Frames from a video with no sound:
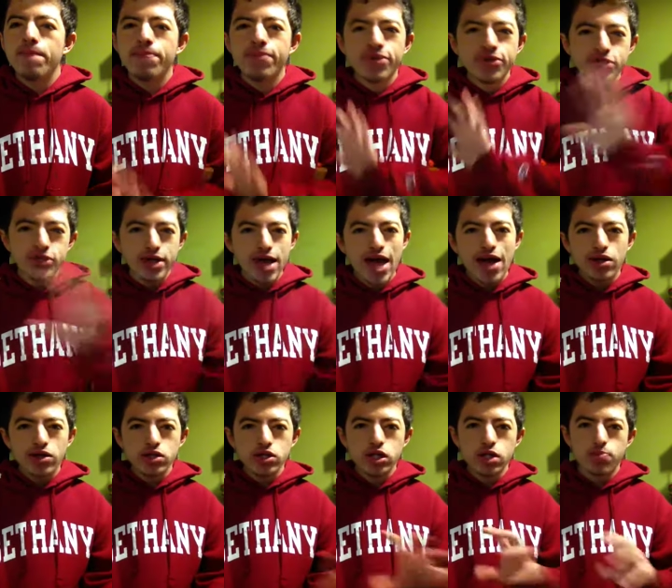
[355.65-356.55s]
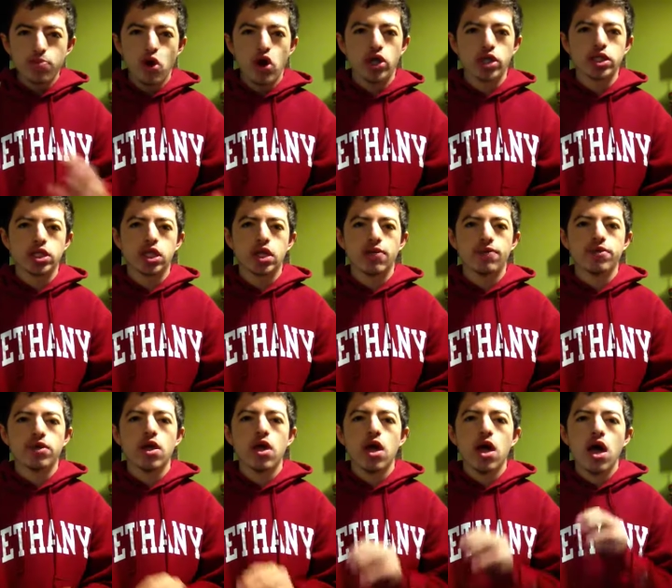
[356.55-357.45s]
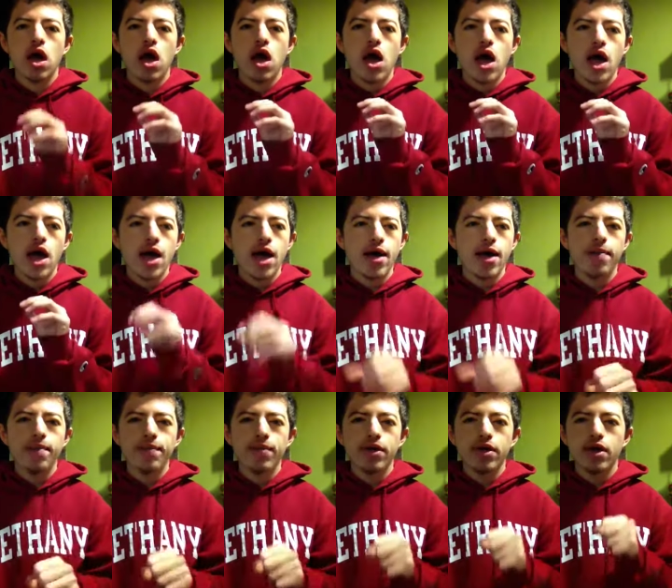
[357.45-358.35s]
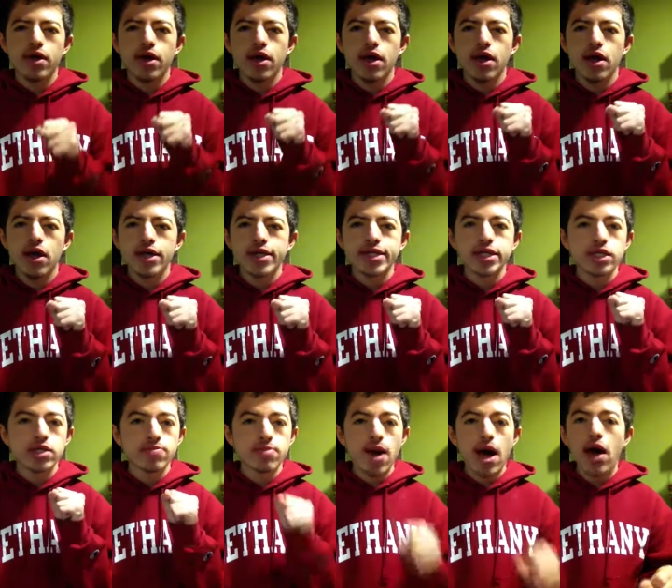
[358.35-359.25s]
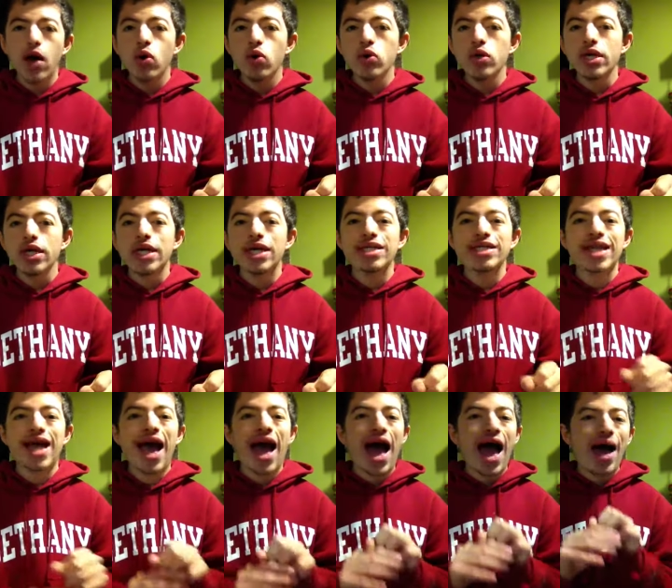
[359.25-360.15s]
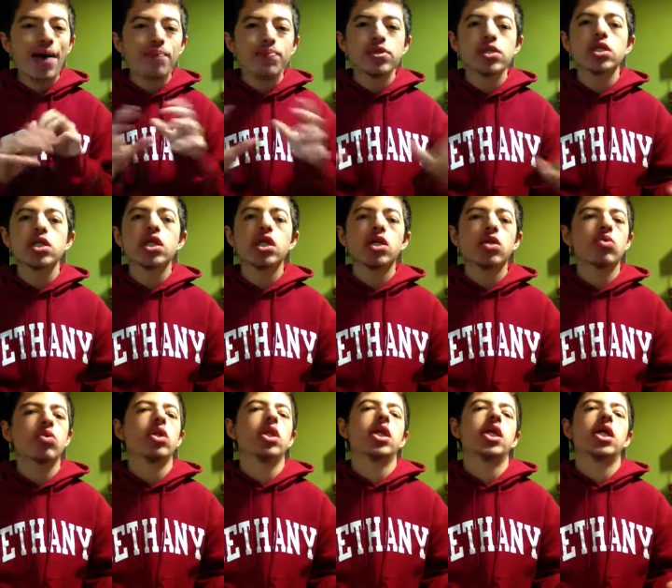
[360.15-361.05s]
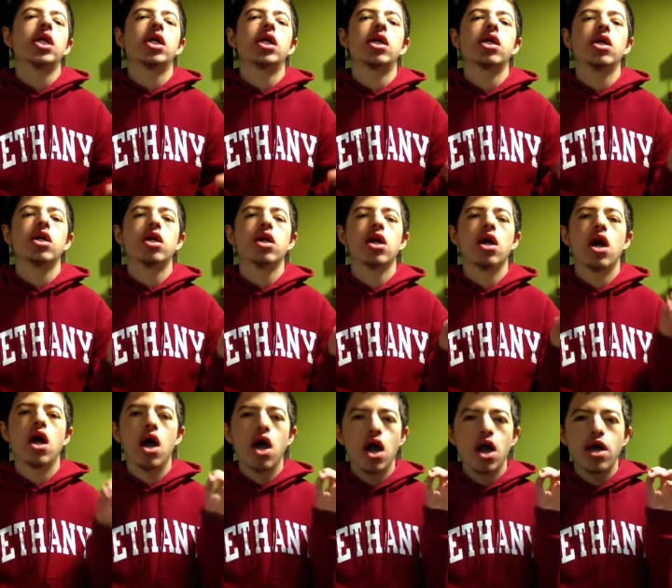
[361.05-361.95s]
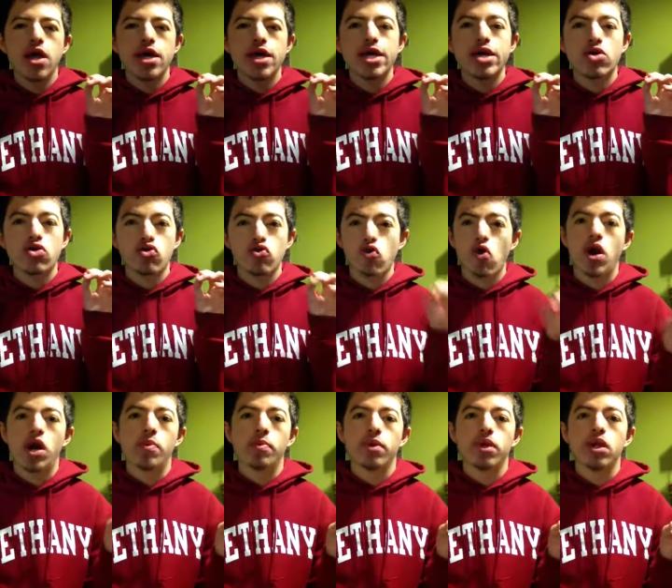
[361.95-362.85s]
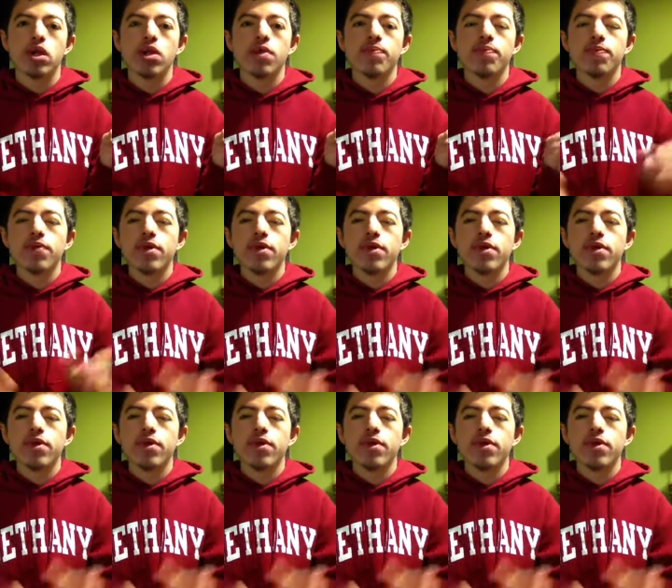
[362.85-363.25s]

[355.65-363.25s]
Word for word: so now to the positives. Um, Smaug is absolutely incredible.